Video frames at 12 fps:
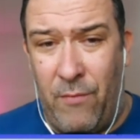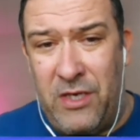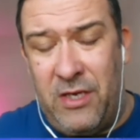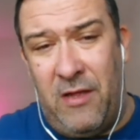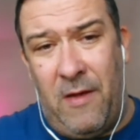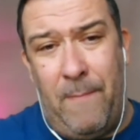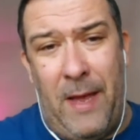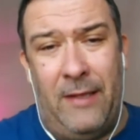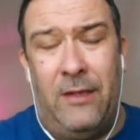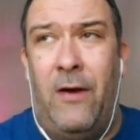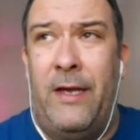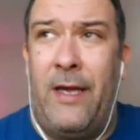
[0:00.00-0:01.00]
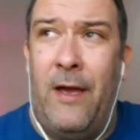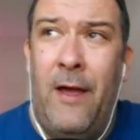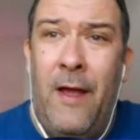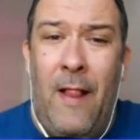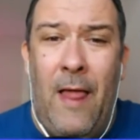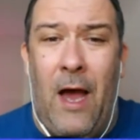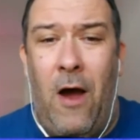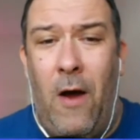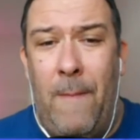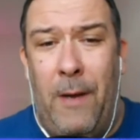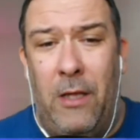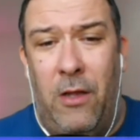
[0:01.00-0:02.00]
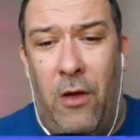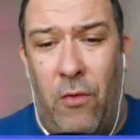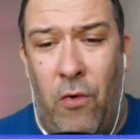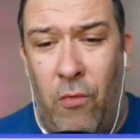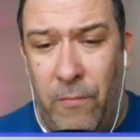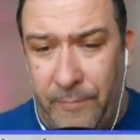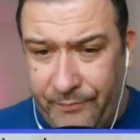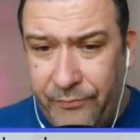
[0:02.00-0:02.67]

which is a bit like a hyper-local